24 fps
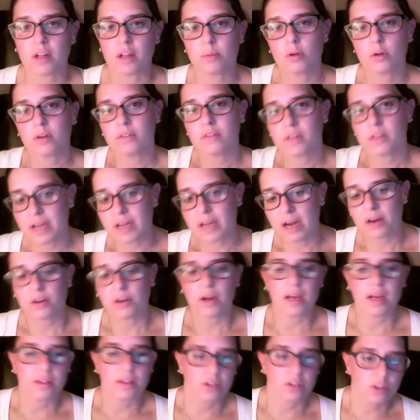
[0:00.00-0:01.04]
over the counter
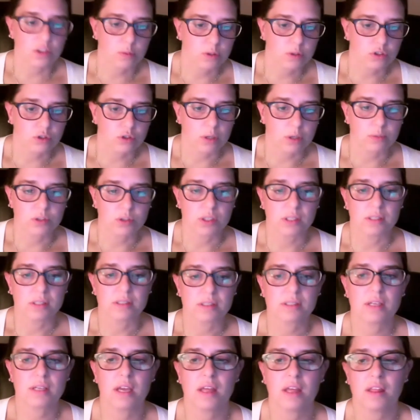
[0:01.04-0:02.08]
and there's
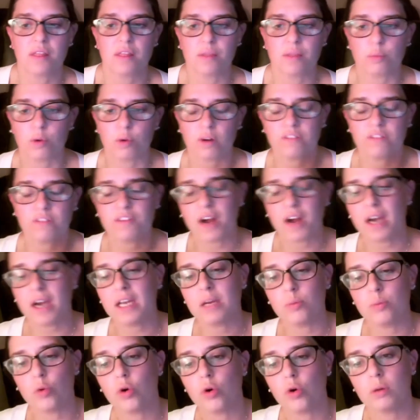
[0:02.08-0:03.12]
prescriptions. We're finding
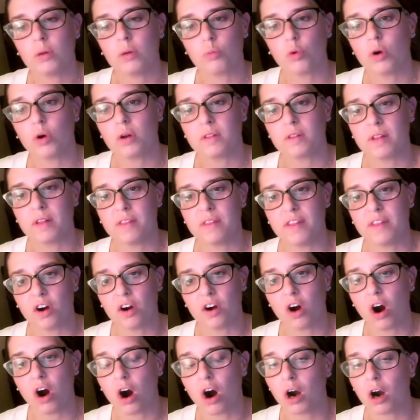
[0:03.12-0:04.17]
more and more that
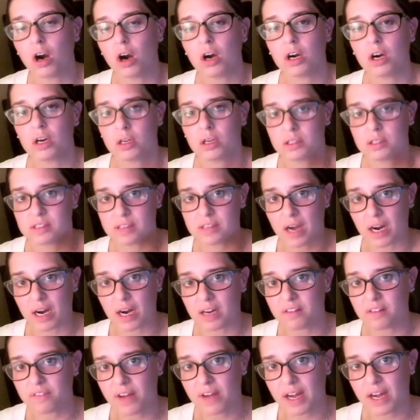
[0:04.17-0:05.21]
there are side
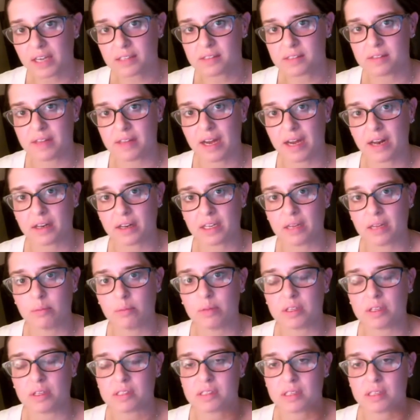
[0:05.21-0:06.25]
effects that can
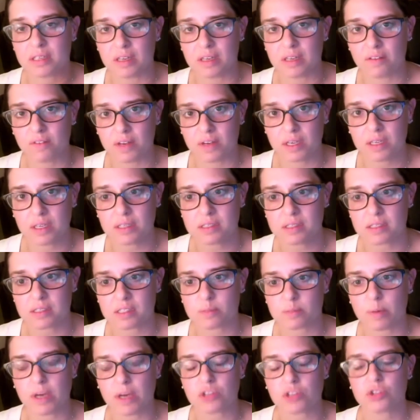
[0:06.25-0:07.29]
be significant,
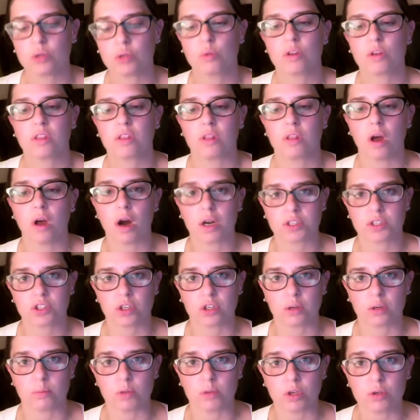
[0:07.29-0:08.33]
especially with
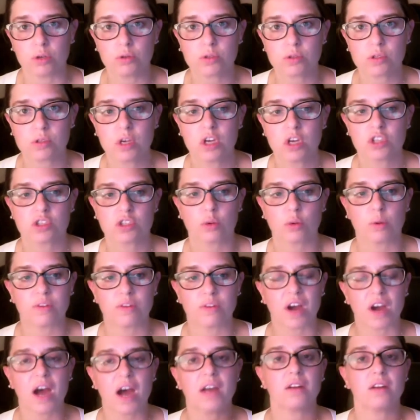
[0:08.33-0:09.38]
long-term use. So we've
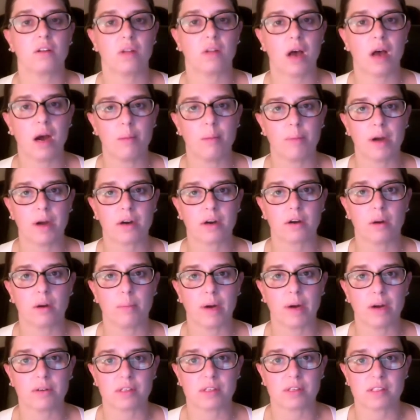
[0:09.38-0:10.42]
gotten a lot better
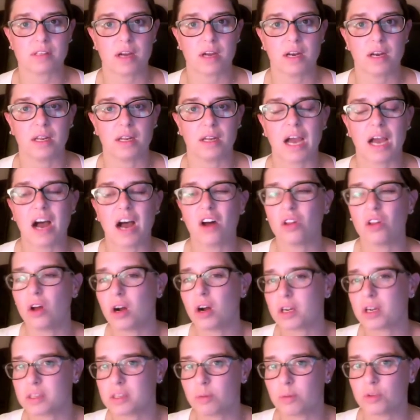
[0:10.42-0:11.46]
about deciding how
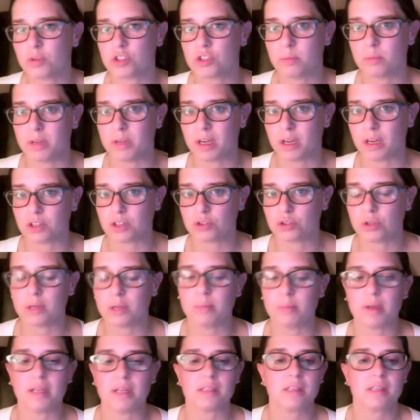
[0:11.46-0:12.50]
long someone should be on
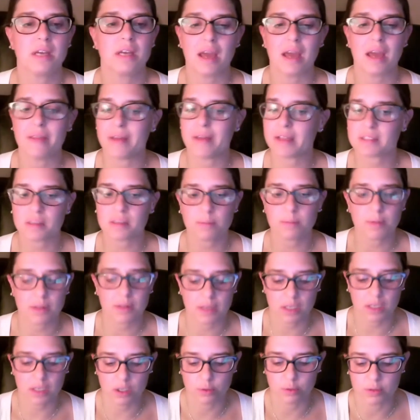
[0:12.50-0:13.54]
treatment. And that's something
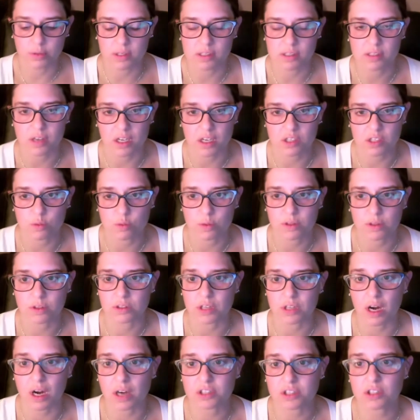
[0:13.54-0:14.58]
that you would discuss with your
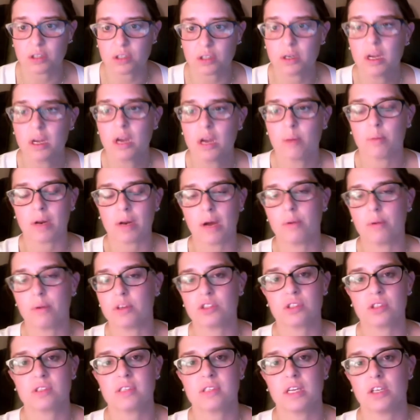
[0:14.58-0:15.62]
doctor. But I would
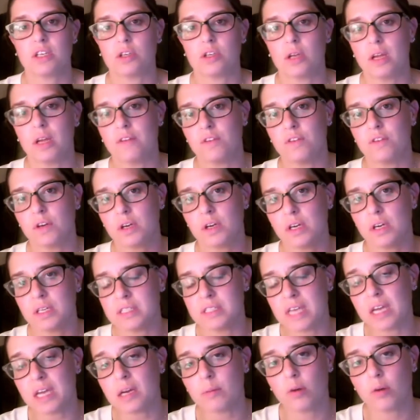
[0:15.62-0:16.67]
just say, if you're going to
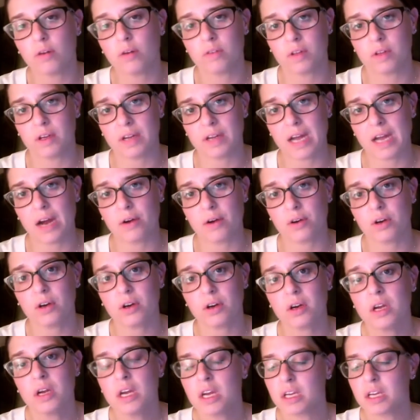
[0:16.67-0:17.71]
take them over the
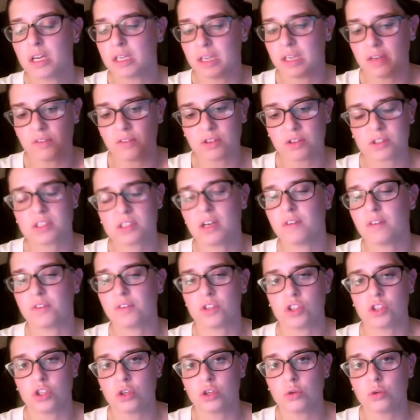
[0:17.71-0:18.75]
counter, give yourself a
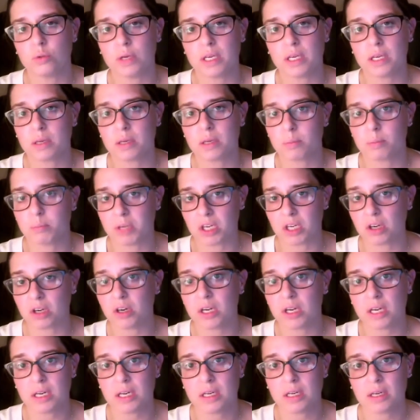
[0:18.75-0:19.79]
2-week
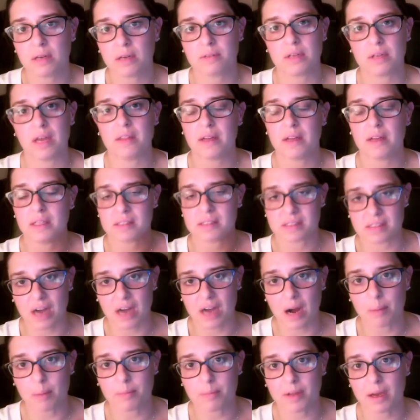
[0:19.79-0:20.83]
period and then
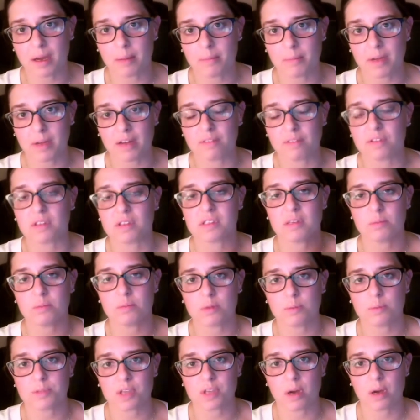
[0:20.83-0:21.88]
stop them. If the
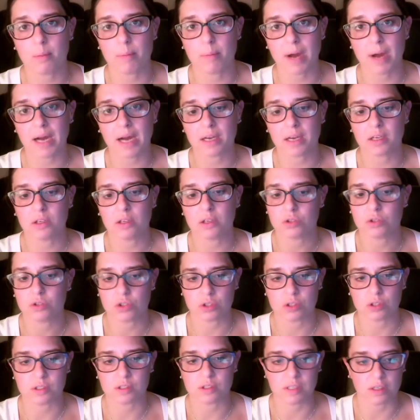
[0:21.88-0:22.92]
symptoms come back, you
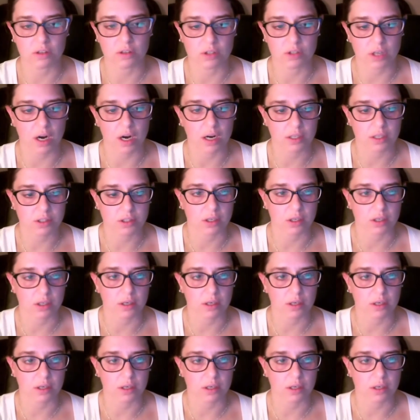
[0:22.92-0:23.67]
should see your doctor.